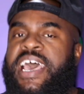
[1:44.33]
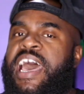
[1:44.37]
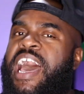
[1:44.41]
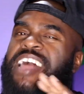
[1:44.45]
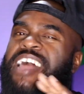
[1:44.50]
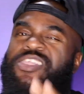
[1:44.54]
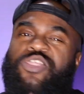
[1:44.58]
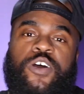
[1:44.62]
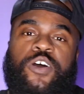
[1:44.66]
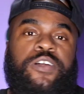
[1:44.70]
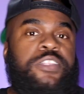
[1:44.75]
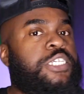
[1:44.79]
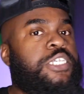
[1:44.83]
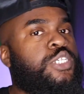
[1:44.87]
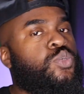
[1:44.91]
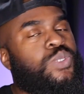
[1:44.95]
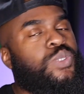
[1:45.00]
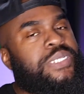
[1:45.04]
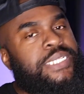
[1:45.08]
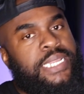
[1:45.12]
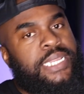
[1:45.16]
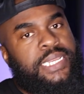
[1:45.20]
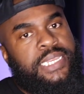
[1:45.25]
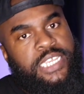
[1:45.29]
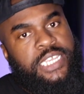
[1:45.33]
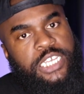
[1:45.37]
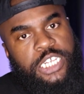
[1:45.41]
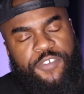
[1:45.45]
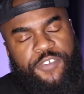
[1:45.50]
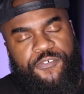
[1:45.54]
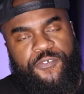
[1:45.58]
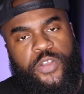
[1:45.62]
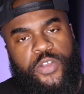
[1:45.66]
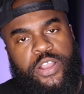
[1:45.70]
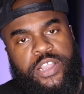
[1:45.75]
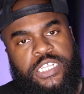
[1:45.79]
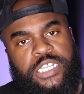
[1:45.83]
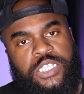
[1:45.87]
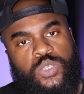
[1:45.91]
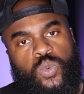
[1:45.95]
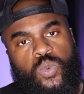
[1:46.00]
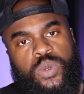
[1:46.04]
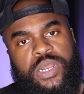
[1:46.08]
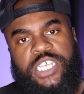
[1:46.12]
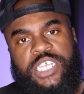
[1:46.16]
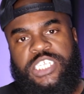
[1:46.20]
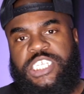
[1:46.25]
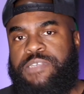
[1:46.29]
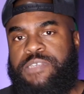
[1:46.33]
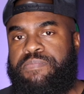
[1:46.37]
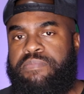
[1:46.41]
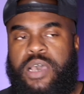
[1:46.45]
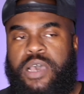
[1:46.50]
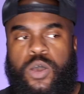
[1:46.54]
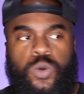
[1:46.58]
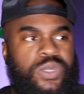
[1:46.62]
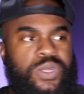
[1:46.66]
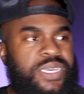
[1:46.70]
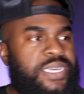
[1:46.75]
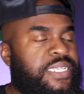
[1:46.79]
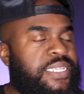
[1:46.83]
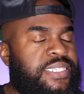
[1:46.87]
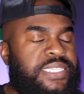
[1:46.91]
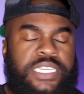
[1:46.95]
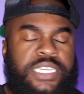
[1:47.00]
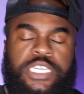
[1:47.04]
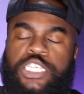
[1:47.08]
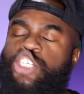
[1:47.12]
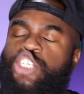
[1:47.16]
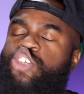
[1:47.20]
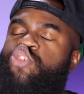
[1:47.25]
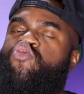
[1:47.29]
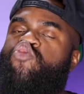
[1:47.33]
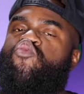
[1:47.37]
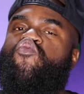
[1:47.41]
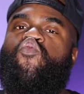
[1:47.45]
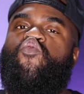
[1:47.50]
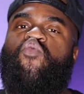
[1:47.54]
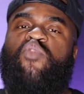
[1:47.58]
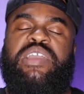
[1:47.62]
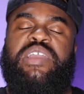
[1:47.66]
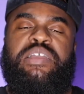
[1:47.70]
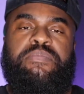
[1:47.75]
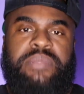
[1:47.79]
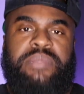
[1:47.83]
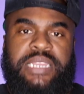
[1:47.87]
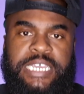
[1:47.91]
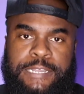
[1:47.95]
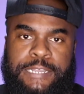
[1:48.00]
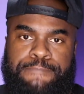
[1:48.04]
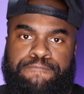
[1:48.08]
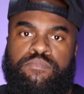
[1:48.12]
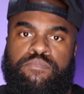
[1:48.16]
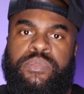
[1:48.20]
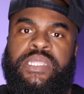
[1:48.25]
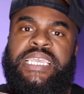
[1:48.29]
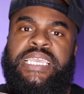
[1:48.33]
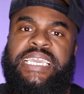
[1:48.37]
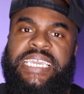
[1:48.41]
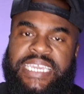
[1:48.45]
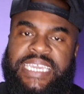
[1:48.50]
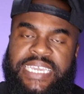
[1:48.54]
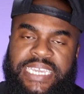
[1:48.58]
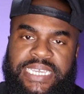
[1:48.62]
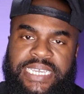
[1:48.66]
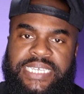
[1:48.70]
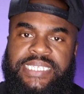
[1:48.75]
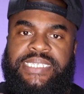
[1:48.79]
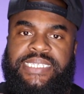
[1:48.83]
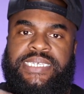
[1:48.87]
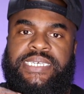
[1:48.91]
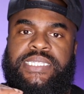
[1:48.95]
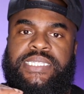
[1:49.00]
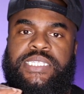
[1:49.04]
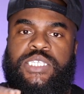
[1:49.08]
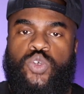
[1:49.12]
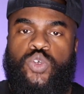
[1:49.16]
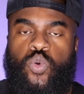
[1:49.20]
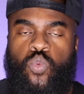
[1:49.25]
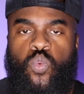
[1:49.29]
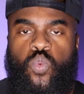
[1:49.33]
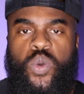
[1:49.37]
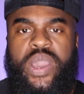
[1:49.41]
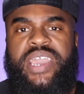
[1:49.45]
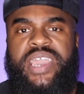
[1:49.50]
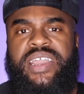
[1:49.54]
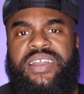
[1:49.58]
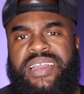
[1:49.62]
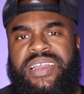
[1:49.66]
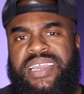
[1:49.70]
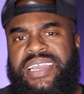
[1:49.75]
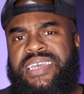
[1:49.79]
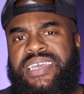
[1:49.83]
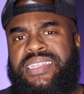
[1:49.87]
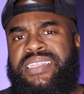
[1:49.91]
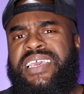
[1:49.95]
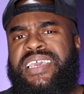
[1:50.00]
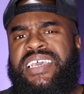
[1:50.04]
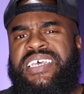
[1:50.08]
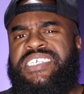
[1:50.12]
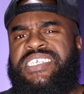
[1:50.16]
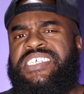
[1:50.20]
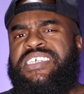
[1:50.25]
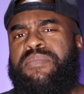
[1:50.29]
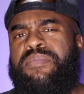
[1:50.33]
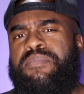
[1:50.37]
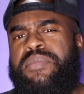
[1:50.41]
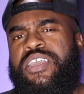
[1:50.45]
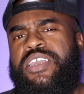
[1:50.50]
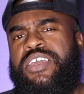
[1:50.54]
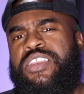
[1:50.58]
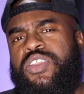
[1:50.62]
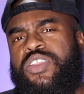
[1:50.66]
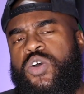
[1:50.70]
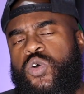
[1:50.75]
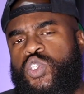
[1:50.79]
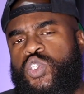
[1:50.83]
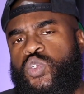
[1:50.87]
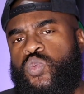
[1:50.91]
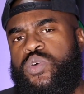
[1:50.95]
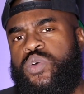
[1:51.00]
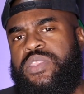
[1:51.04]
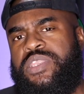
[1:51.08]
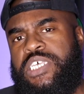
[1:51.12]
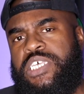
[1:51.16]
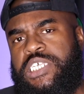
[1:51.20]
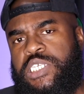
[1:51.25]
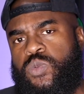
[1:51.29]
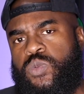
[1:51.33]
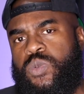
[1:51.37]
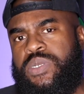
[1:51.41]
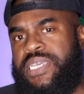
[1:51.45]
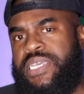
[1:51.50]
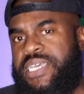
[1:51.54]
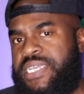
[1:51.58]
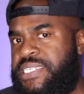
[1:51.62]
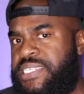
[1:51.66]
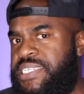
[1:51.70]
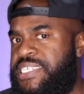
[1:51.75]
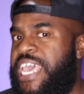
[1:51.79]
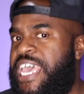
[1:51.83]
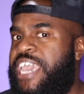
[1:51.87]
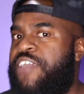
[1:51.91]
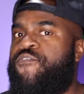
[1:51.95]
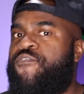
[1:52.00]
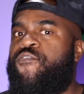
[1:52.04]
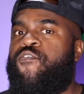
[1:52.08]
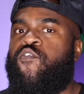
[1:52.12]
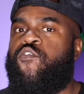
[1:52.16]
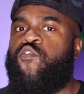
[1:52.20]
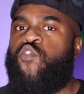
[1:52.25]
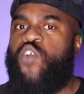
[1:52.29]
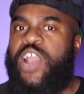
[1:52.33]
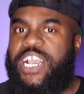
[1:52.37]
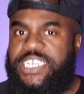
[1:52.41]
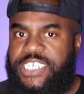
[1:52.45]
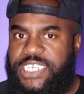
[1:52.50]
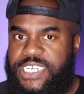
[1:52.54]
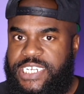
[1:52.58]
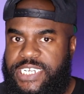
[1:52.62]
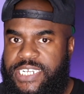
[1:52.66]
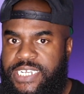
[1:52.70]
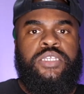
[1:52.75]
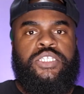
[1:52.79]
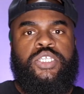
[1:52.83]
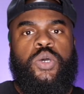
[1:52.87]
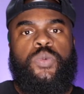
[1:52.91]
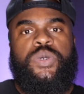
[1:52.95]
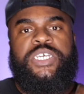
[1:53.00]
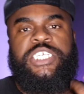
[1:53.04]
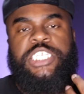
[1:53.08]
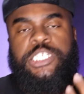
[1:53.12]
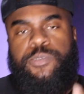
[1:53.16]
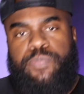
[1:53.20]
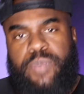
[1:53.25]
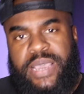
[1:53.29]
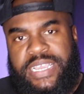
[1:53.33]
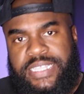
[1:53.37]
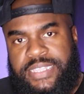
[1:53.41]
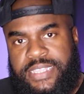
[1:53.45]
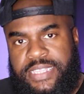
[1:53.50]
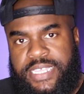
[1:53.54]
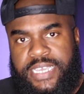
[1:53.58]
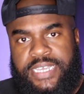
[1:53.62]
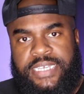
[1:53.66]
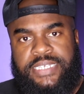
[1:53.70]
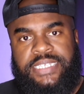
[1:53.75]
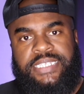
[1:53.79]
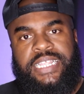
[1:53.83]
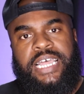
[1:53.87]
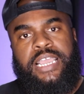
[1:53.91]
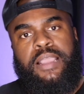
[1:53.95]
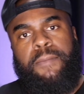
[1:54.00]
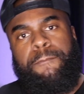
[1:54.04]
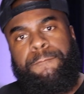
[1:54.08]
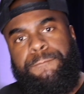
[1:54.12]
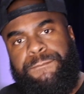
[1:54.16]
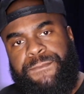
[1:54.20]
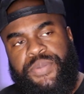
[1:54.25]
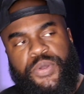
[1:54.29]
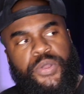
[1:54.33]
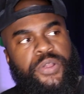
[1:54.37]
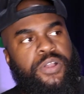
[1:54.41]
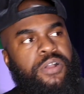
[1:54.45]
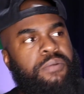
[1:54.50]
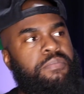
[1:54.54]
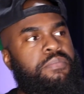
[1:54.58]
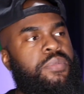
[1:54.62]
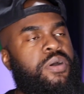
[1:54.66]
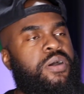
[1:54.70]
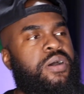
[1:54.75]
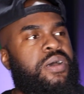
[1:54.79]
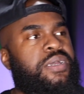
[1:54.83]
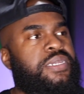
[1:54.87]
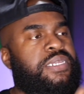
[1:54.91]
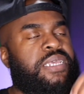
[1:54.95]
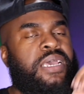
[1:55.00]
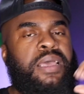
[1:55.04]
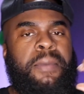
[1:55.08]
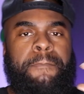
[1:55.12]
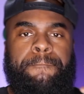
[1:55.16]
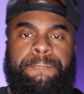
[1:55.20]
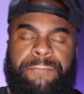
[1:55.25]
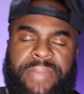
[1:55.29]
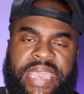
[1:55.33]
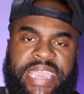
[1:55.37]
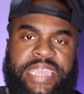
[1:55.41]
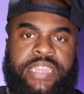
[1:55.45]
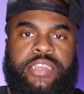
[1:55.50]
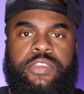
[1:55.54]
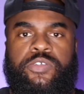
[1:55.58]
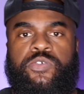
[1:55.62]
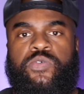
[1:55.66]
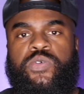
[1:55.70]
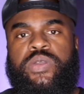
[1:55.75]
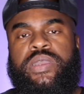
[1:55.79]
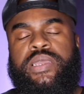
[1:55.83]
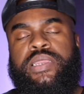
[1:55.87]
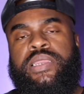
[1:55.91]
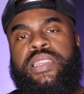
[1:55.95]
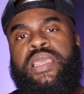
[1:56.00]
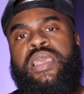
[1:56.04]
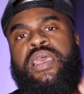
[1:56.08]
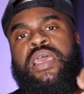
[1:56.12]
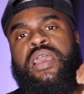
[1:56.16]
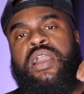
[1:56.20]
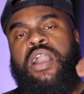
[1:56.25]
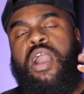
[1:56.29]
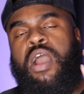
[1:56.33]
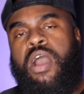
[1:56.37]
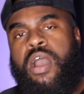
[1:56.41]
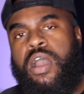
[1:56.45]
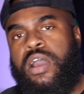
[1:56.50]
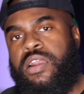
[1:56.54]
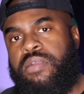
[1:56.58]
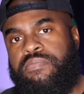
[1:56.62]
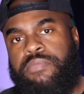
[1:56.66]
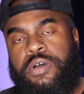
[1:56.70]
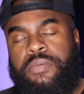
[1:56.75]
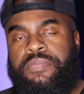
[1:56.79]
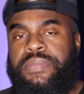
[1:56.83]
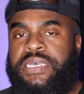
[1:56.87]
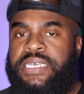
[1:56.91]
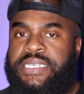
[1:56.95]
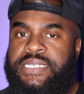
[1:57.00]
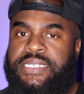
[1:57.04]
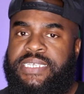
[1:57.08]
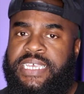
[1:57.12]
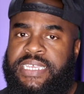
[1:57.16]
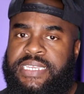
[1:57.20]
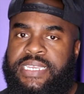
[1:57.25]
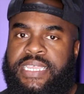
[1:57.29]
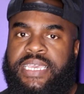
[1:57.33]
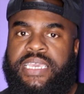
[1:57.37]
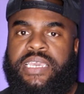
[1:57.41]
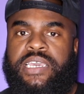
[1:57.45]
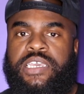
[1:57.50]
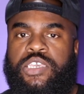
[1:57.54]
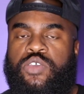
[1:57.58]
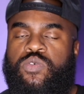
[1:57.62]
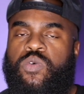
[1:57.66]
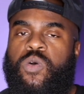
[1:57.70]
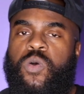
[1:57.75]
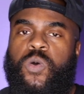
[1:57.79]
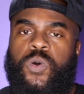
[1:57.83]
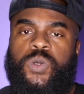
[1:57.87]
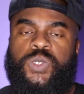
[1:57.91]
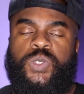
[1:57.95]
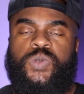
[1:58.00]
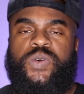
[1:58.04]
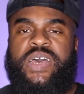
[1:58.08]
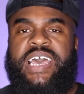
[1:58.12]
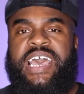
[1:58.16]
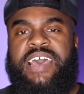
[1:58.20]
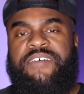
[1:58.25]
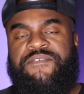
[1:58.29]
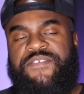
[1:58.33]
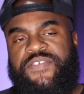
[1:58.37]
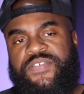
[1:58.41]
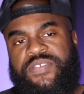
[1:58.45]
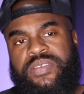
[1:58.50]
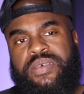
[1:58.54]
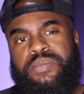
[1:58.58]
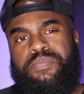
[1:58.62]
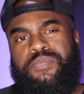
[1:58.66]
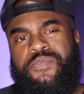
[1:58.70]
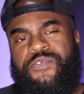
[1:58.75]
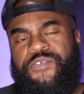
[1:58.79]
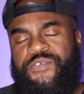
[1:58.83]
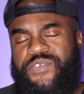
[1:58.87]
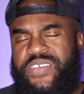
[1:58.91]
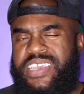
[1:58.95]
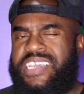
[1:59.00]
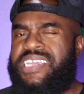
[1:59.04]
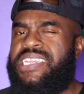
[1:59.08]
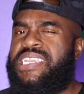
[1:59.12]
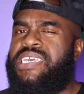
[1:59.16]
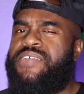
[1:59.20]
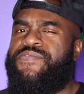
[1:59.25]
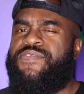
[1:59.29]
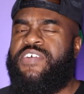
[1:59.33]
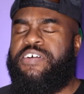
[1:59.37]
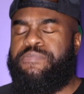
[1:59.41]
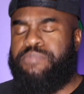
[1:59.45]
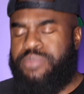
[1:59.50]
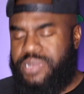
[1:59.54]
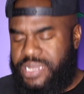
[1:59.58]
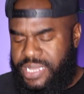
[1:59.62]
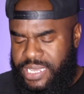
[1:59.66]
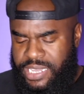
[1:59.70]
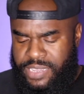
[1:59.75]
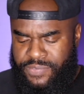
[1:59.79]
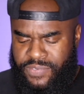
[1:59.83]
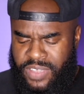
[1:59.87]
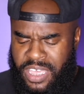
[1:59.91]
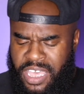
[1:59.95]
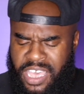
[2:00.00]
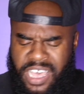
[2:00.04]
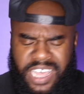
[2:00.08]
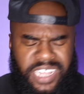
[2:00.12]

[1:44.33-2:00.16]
I thought this was a niche fragrance when I smelled it. It's extremely easy to wear. And some of your notes with this one, it's a freshie. So expect things like bergamot, mandarin, cardamom is in here. You also have some fig leaf, I believe.